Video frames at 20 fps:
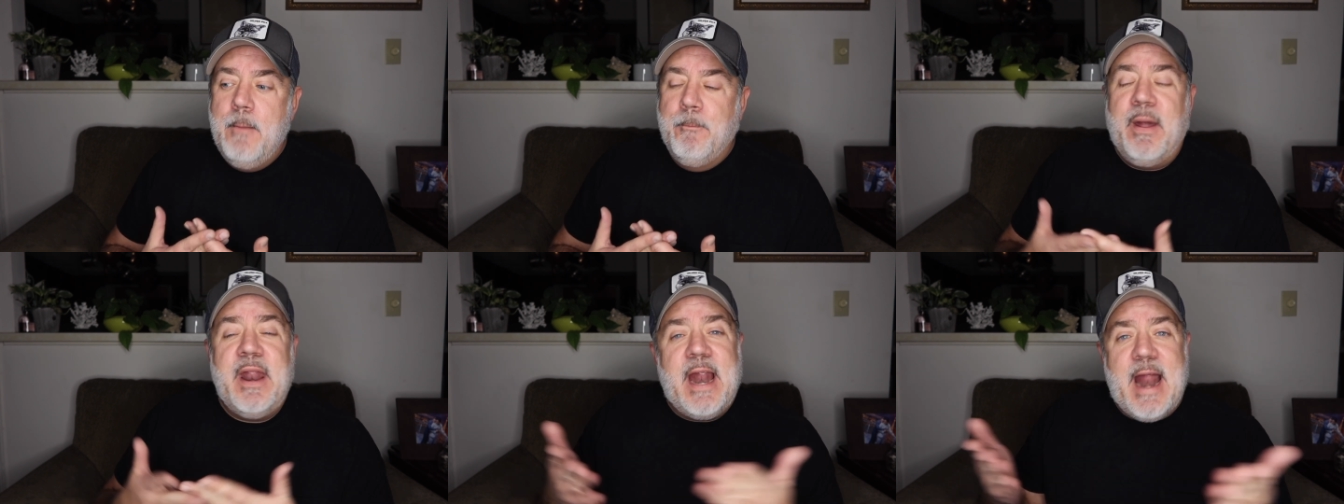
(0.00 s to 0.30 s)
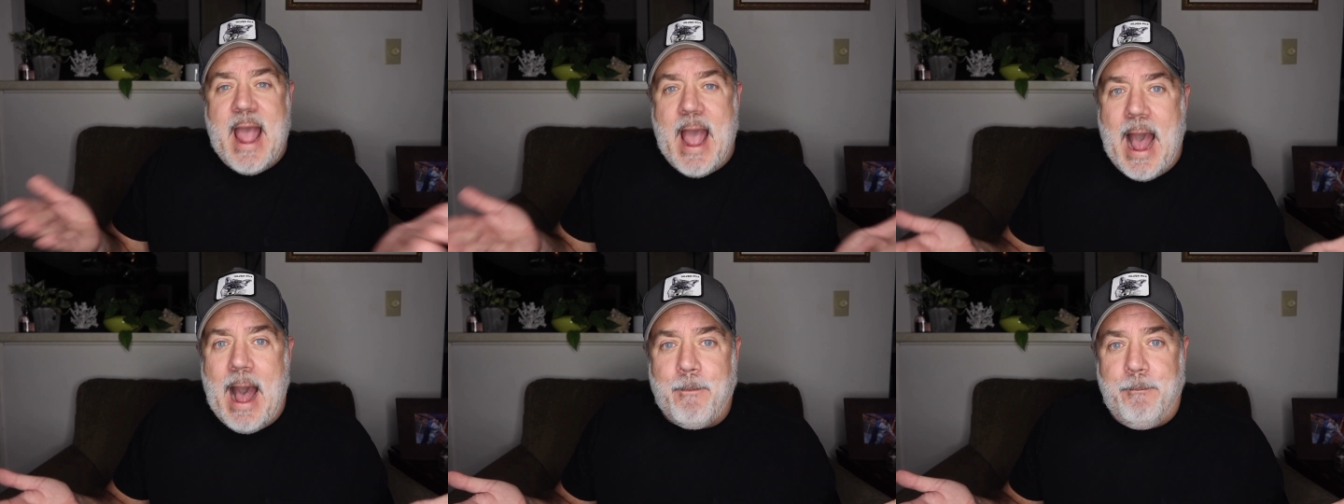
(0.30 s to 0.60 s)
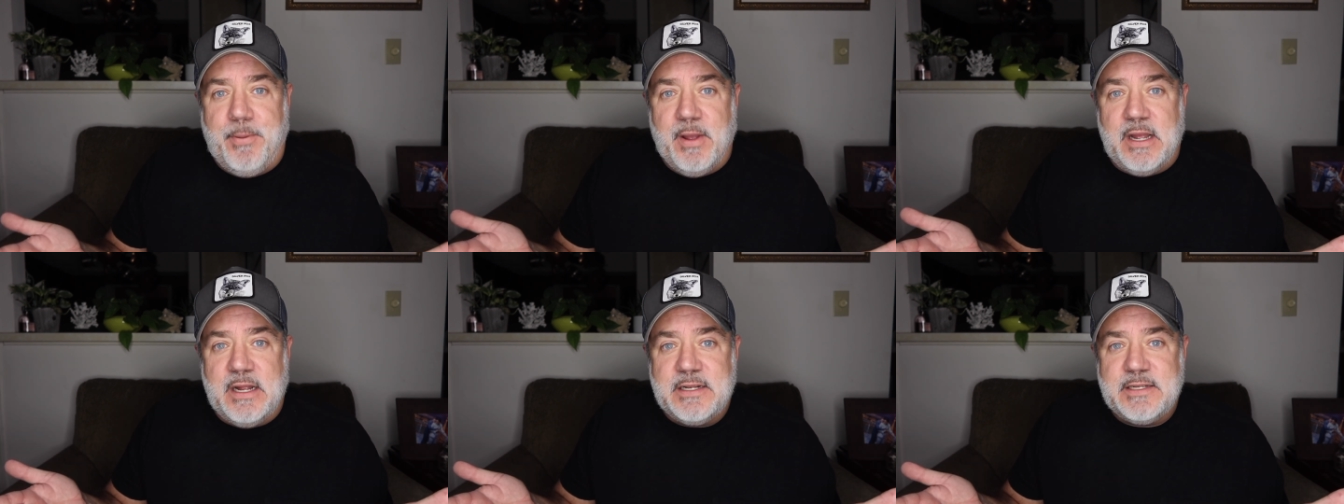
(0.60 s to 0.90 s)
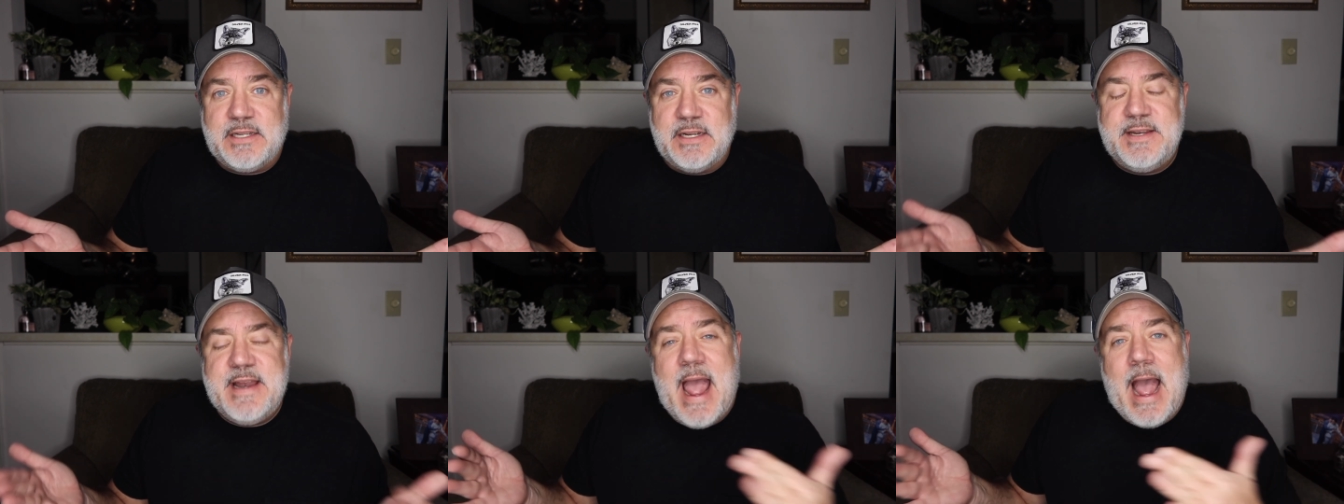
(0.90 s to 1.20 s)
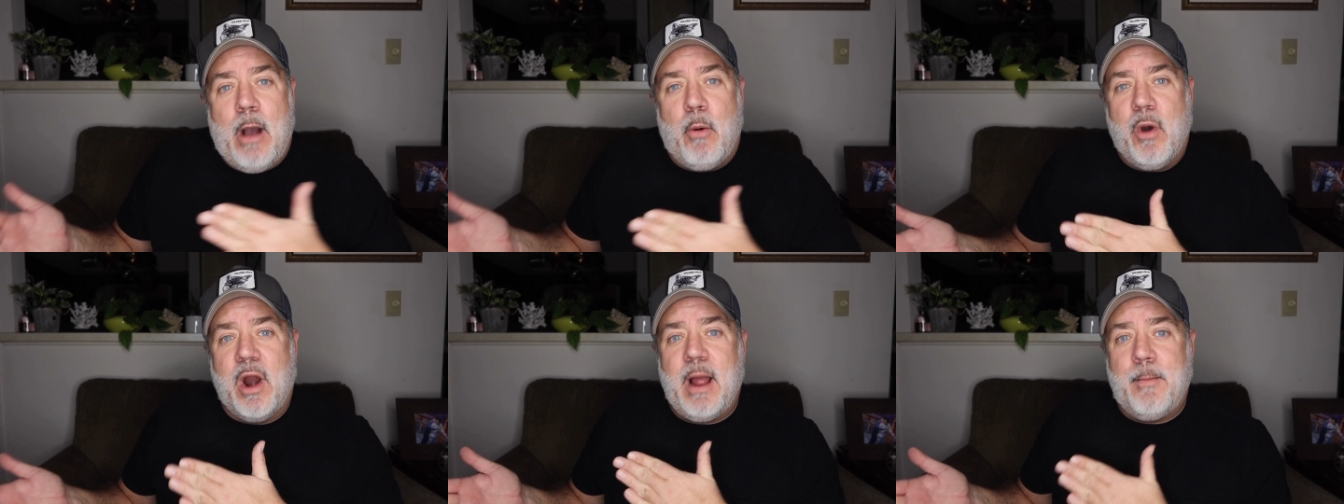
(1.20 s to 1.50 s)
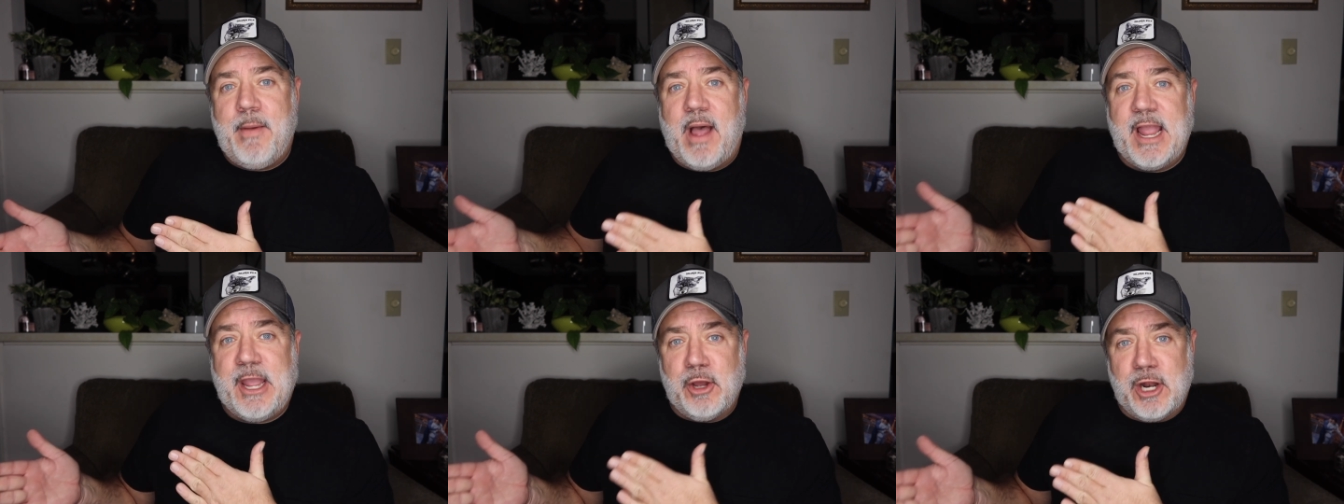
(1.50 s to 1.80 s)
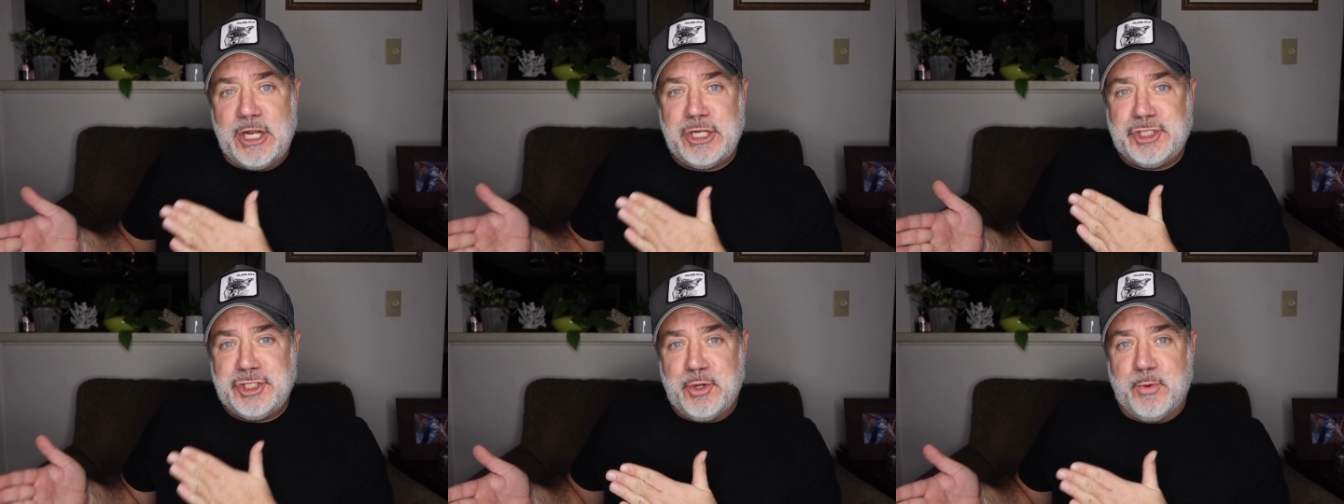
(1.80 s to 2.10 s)
But it happened. Now what am I
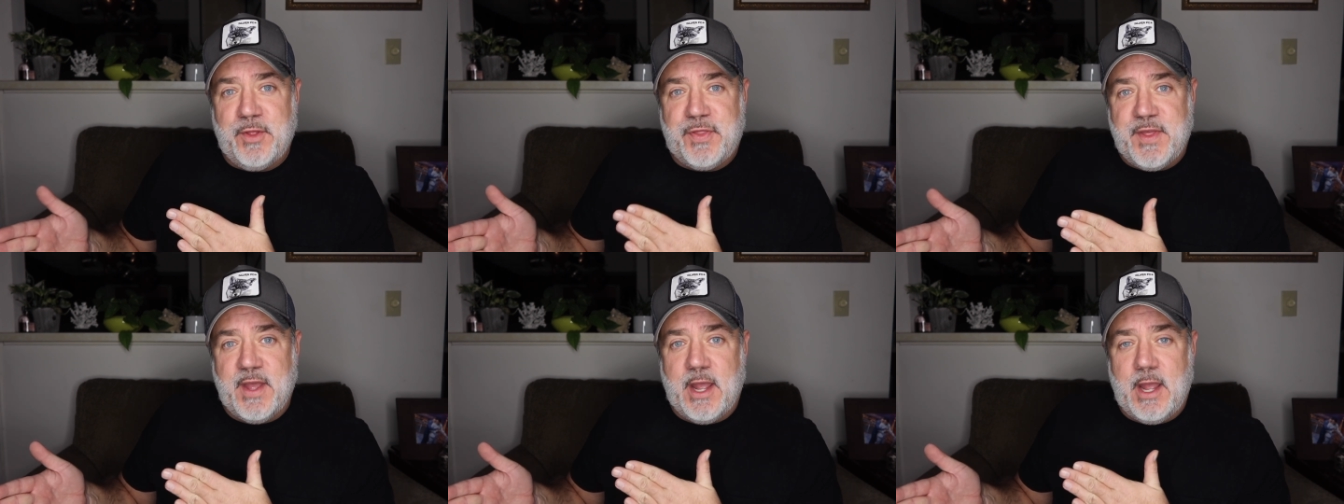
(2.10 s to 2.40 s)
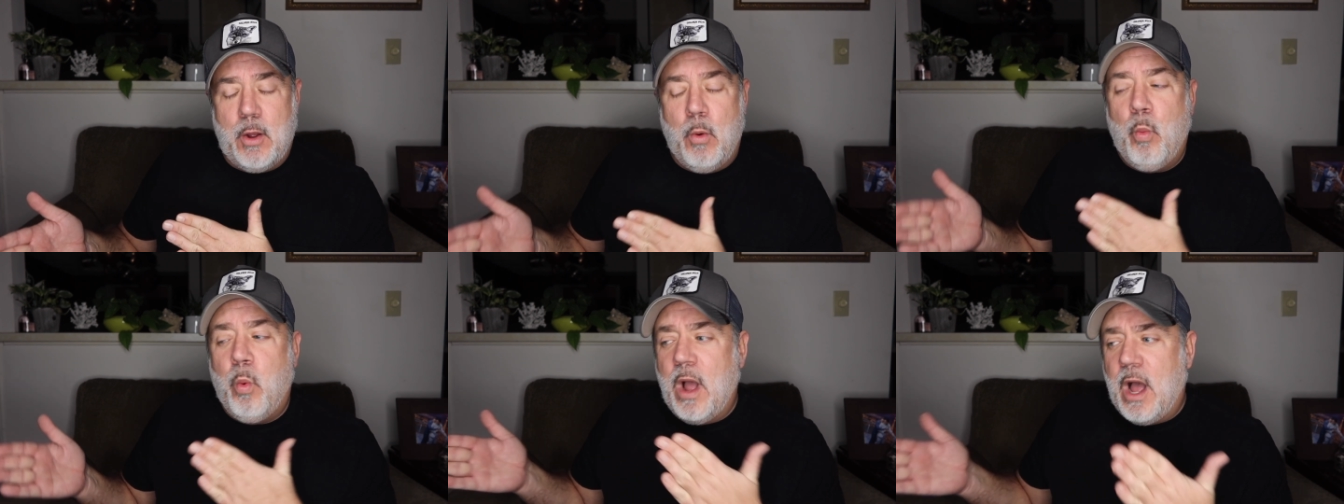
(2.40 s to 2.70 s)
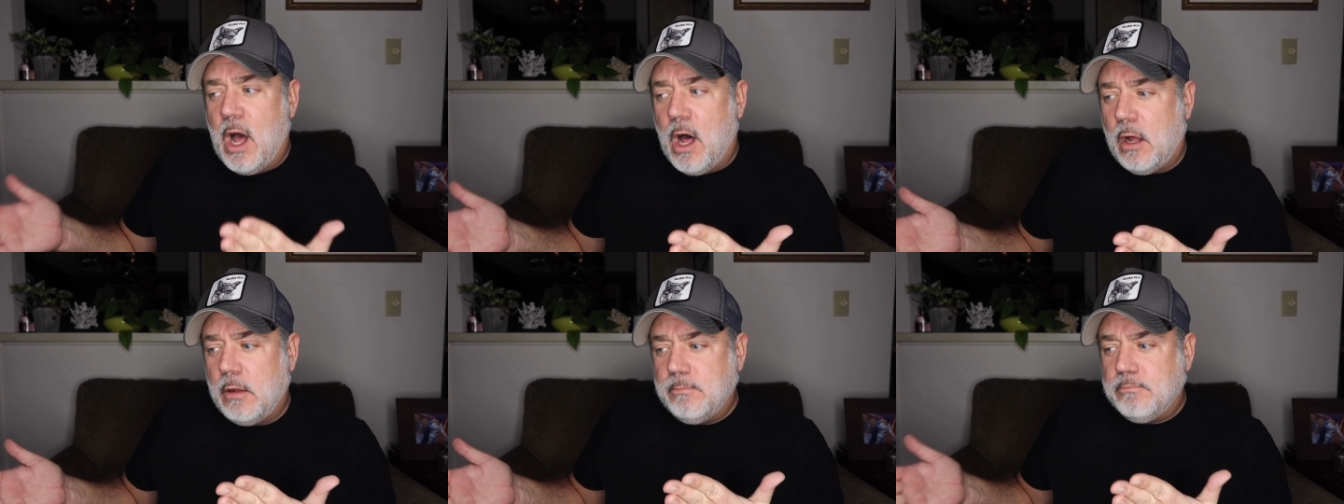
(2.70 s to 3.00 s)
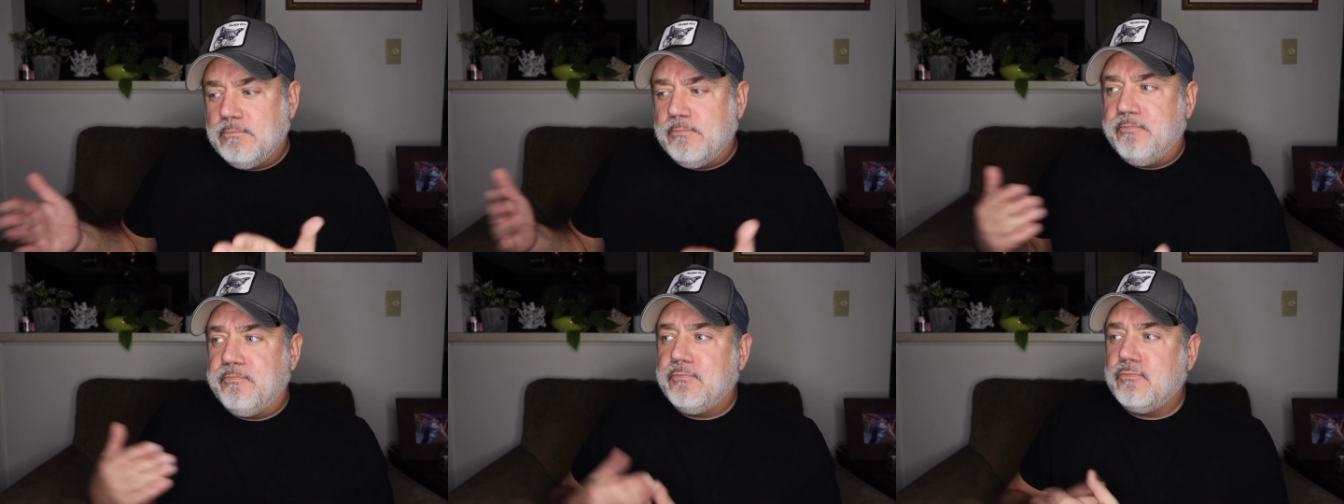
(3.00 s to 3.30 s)
going to do with it? Well,